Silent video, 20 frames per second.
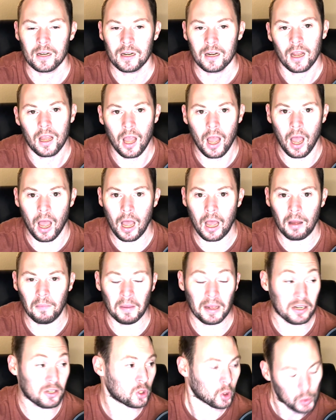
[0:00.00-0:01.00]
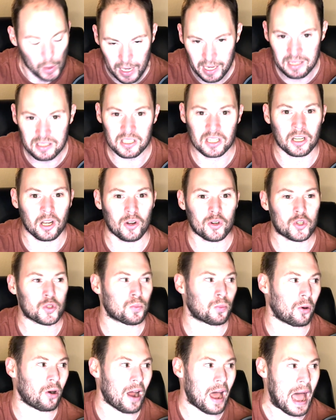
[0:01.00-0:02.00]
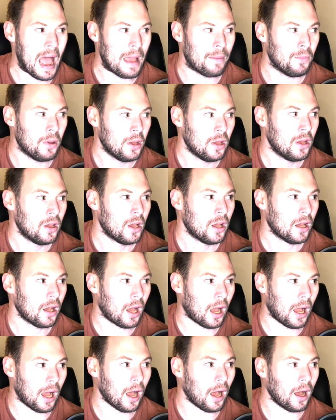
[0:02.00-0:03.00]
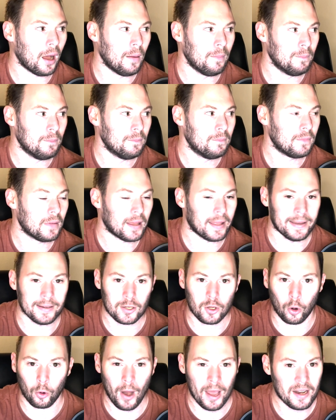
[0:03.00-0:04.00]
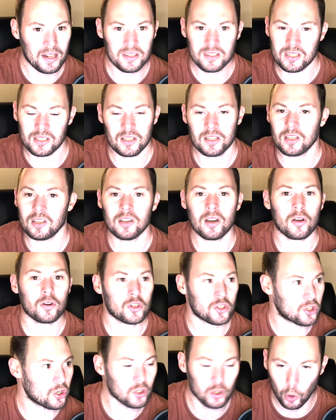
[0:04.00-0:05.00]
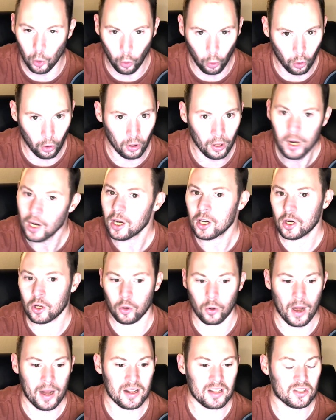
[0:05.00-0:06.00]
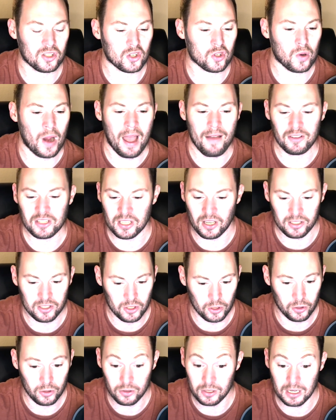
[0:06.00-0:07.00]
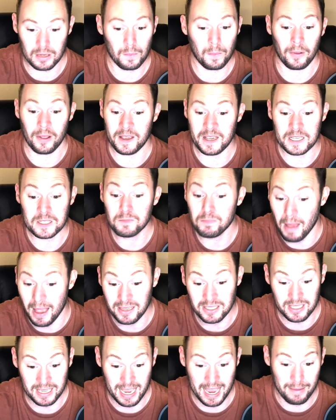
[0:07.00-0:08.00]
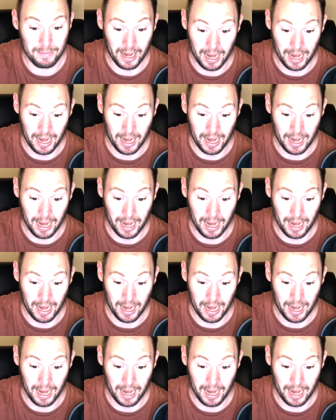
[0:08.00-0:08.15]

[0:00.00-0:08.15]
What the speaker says: And credit to Coach Prime. And credit to, Shedeur, credit to Travis Hunter, who didn't play his best game.